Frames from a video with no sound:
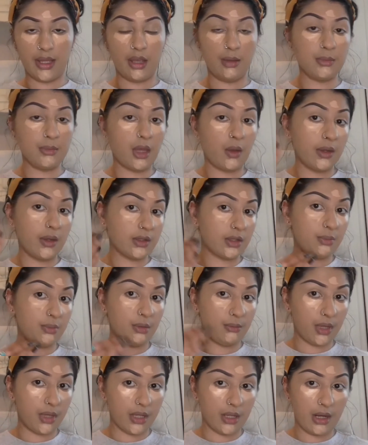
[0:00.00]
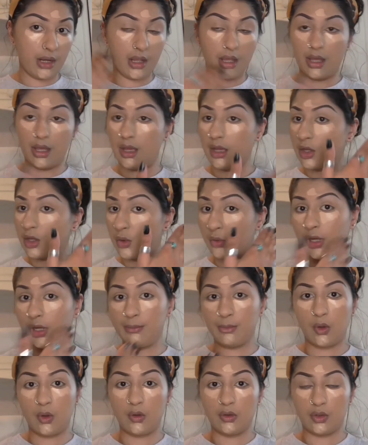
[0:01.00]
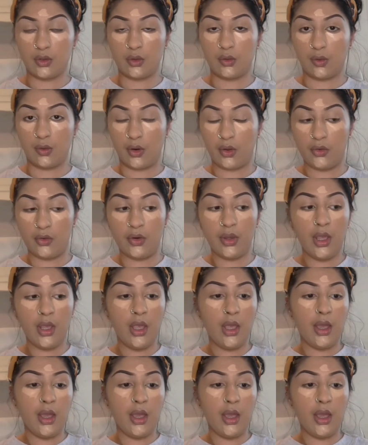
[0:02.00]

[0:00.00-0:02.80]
I'm going to put my cream contour on.